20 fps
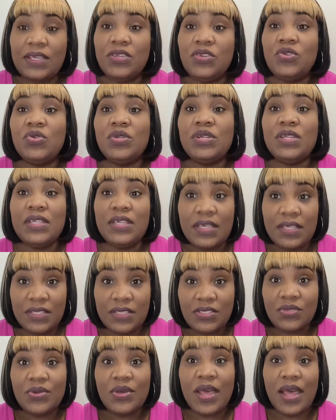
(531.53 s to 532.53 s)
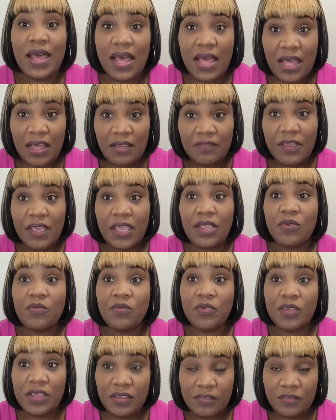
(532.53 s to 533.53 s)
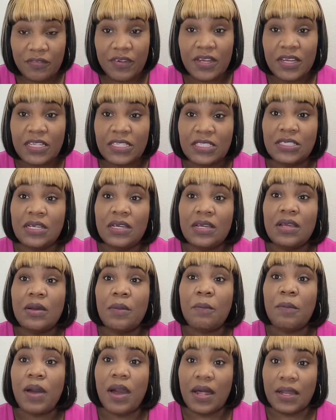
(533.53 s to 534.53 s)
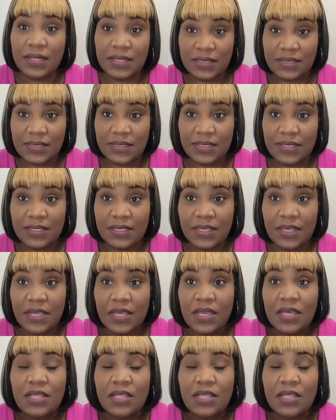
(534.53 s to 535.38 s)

You need to have a refund policy.